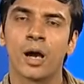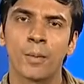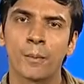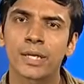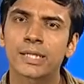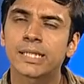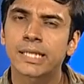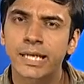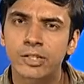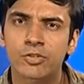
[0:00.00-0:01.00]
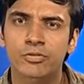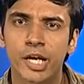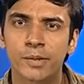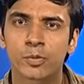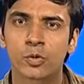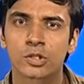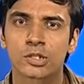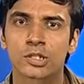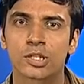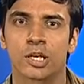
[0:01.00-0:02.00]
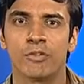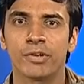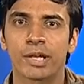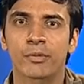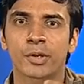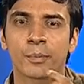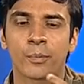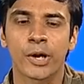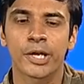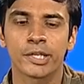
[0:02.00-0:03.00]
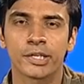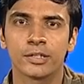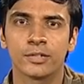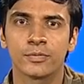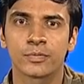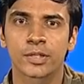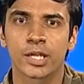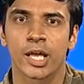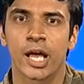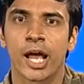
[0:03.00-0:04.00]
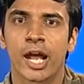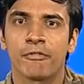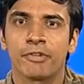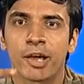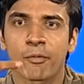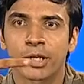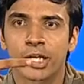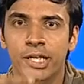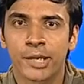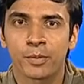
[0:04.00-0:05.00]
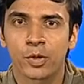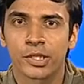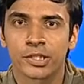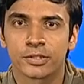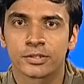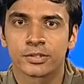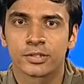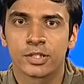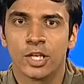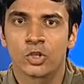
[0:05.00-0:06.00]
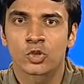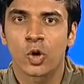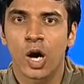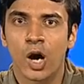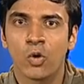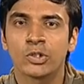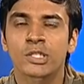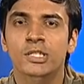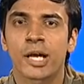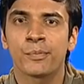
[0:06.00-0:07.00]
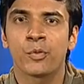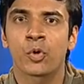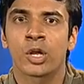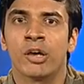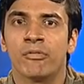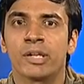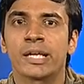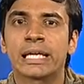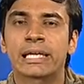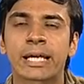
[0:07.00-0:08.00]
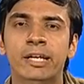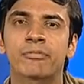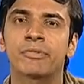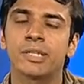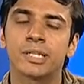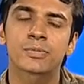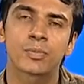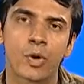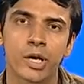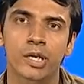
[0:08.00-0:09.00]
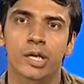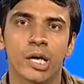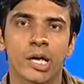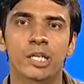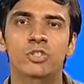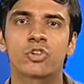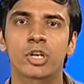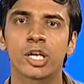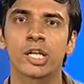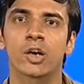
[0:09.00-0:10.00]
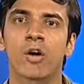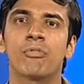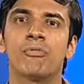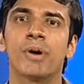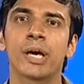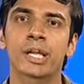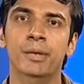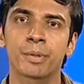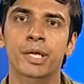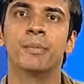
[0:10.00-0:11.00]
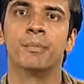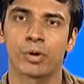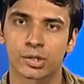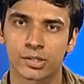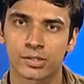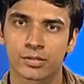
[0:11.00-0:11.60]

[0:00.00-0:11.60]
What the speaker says: But in the case of dipoles, we have got a point here and we have got a dipole here. So how this dipole will interact with this point is really of very big importance.